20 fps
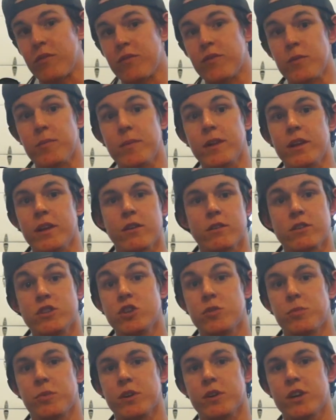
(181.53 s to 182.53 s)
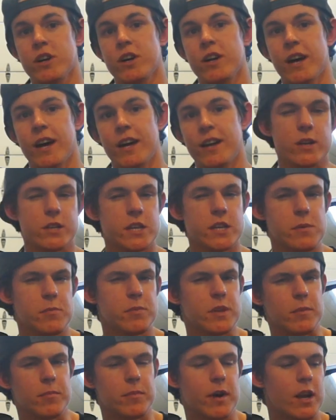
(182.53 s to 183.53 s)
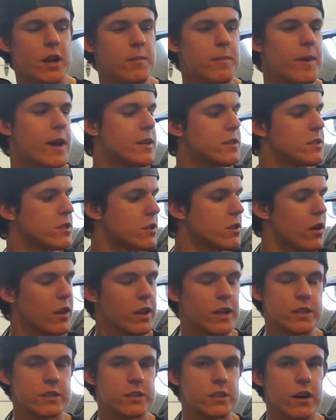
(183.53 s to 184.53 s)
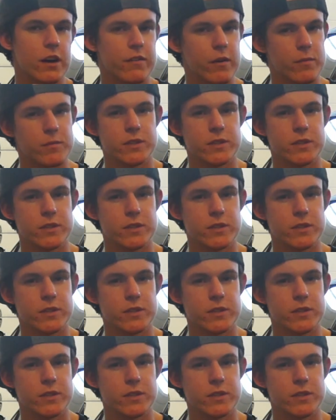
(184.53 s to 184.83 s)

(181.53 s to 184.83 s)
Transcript: familiar and super good at assembling bottom ends and all that stuff.